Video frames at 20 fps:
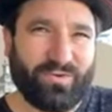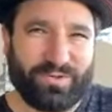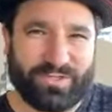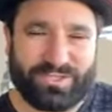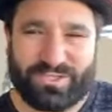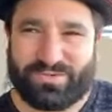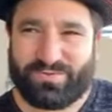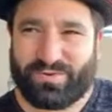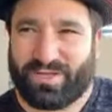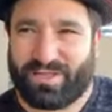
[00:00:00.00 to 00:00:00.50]

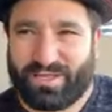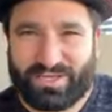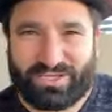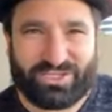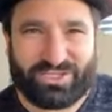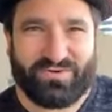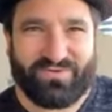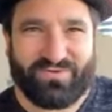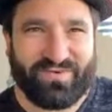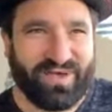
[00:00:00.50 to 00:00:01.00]
which is really
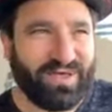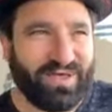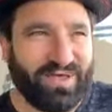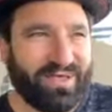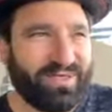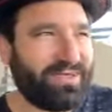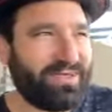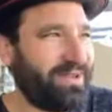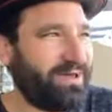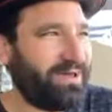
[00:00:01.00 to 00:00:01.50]
tshuva,
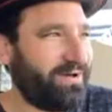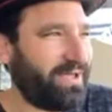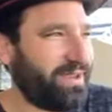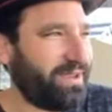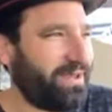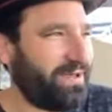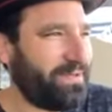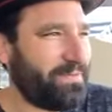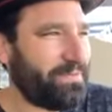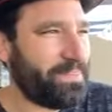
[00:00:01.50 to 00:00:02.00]
you
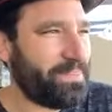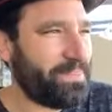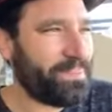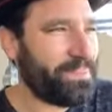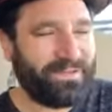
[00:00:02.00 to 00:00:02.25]
know.